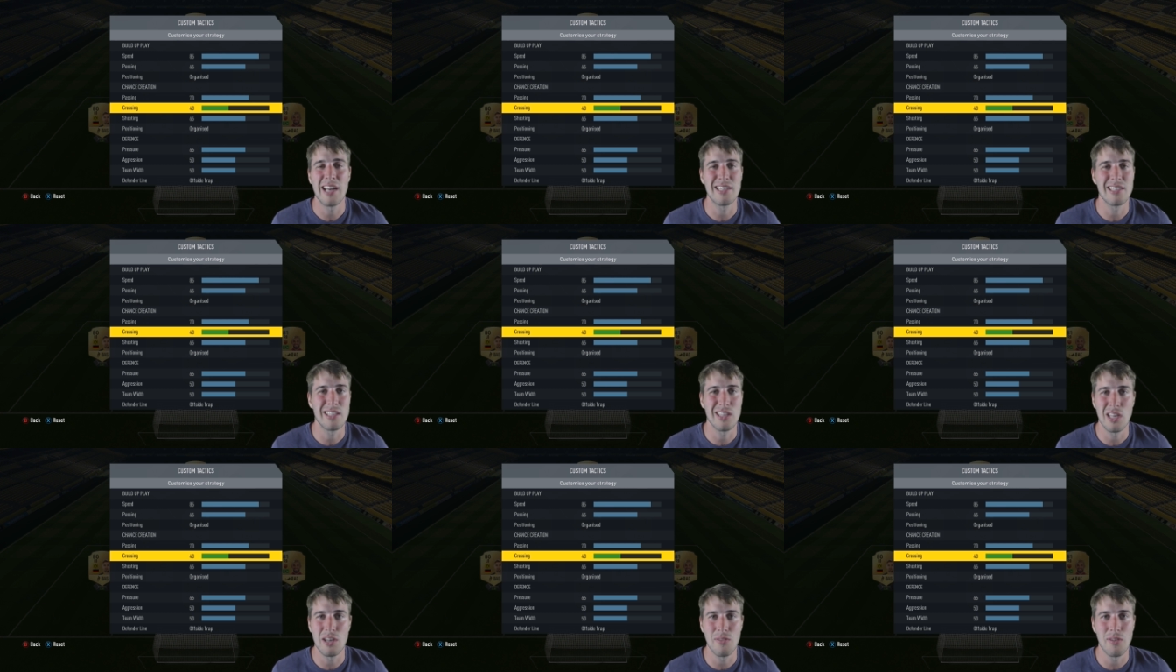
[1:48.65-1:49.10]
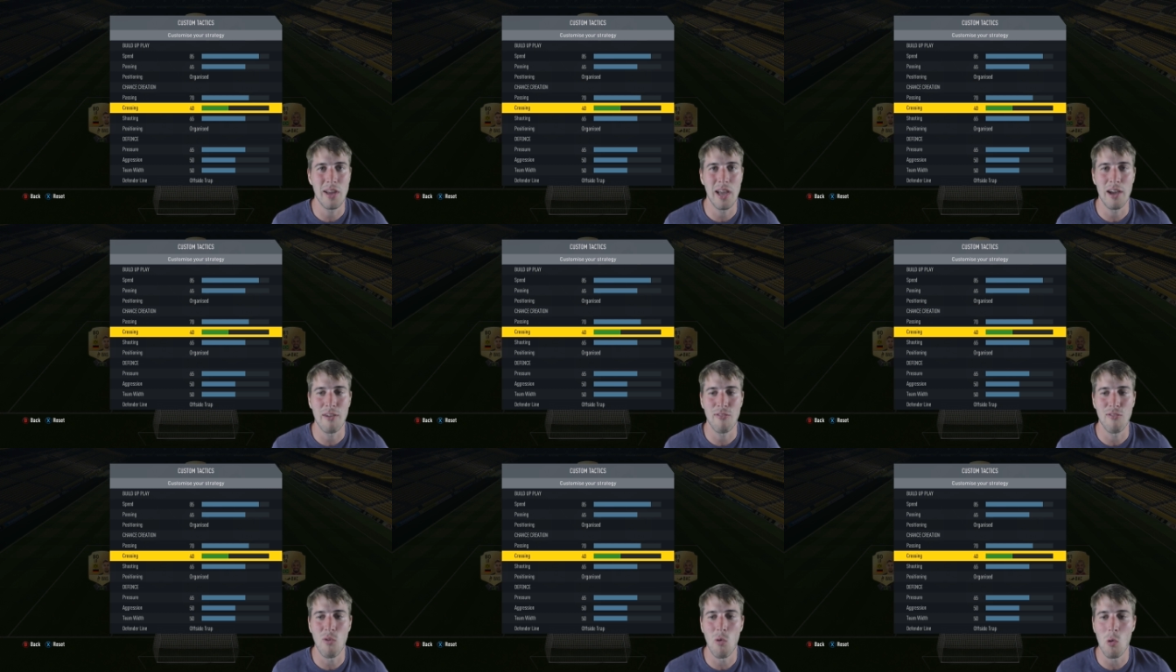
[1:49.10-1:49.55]
I just
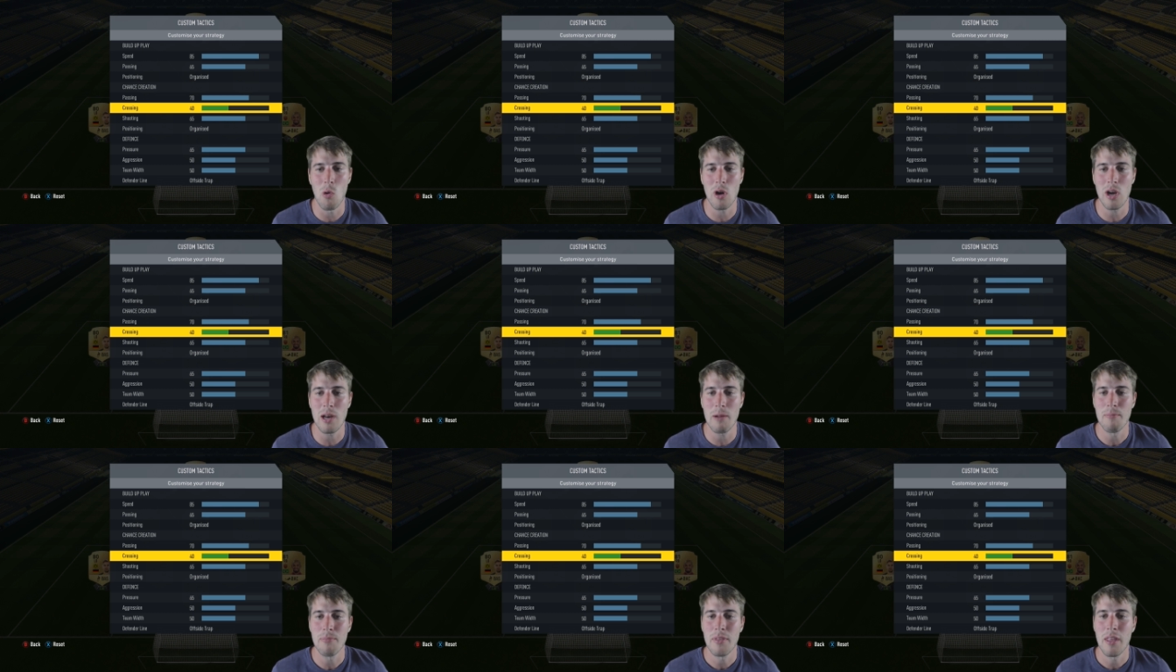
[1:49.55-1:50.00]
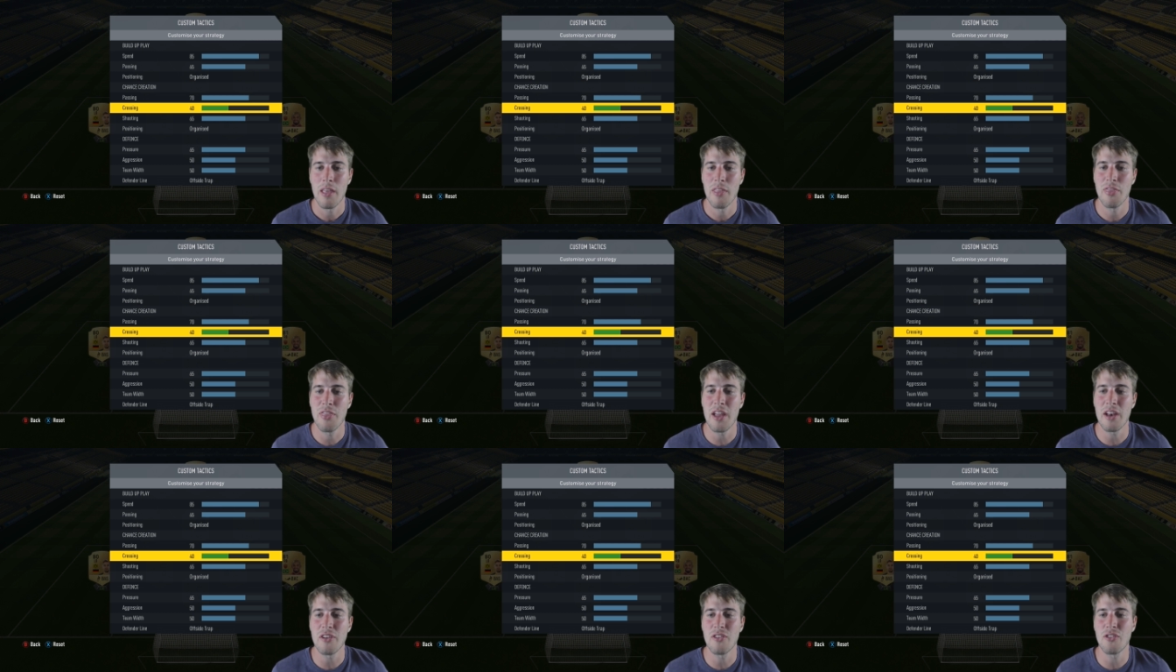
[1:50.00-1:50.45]
leave it at 40.
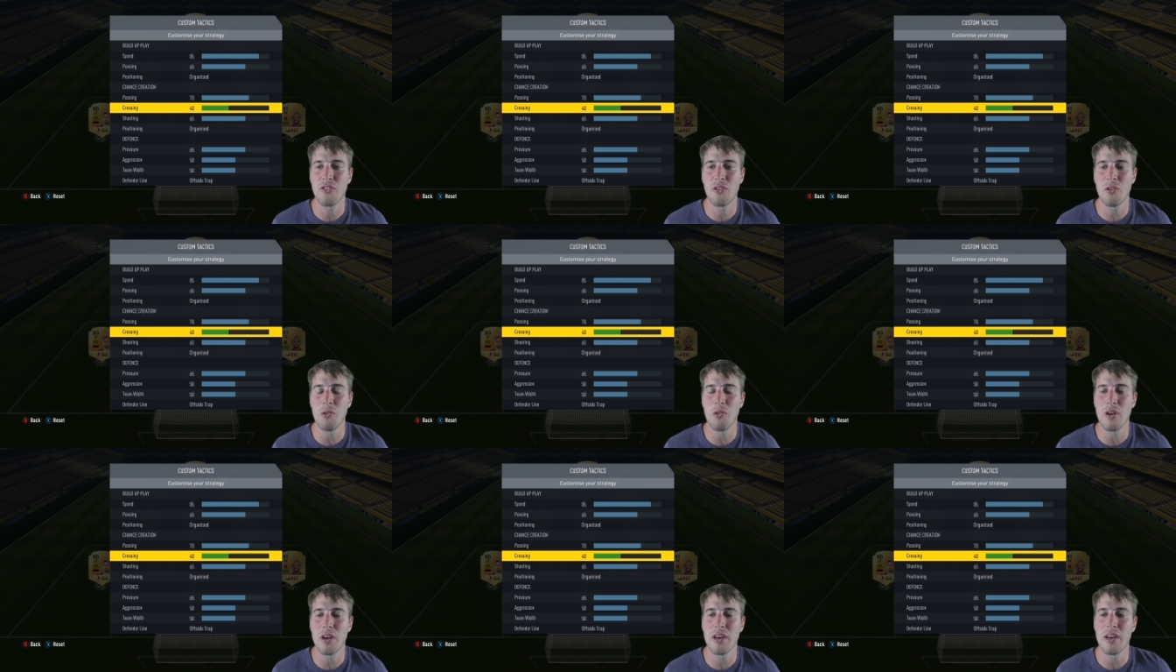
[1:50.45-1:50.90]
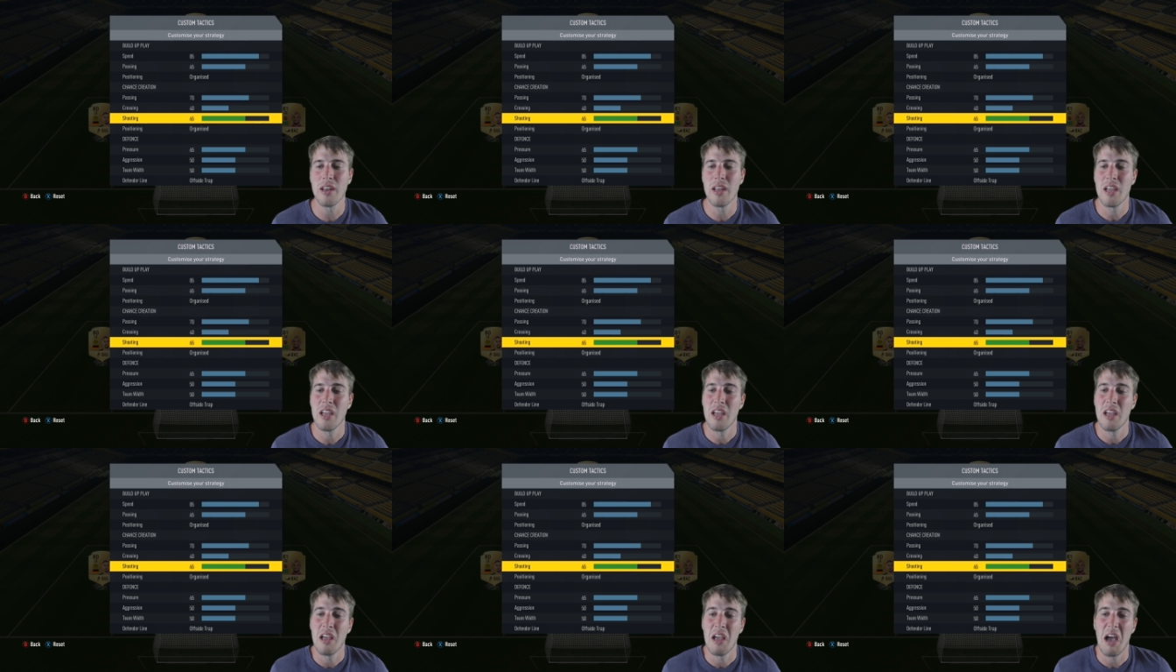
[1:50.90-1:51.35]
Then
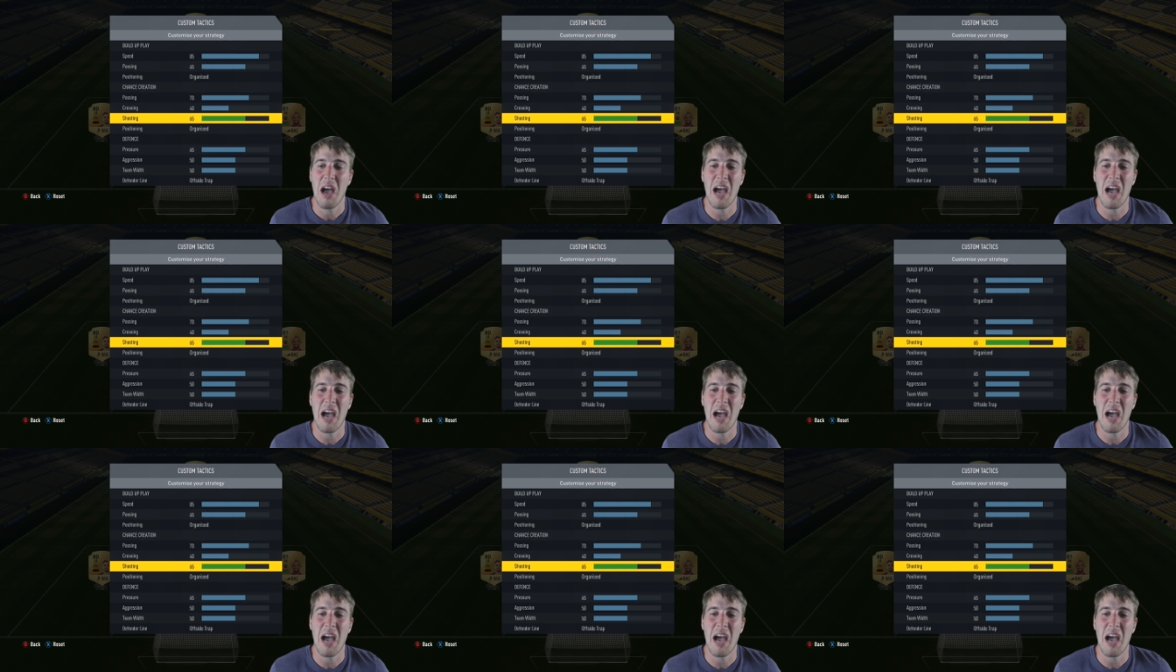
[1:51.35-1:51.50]
shooting,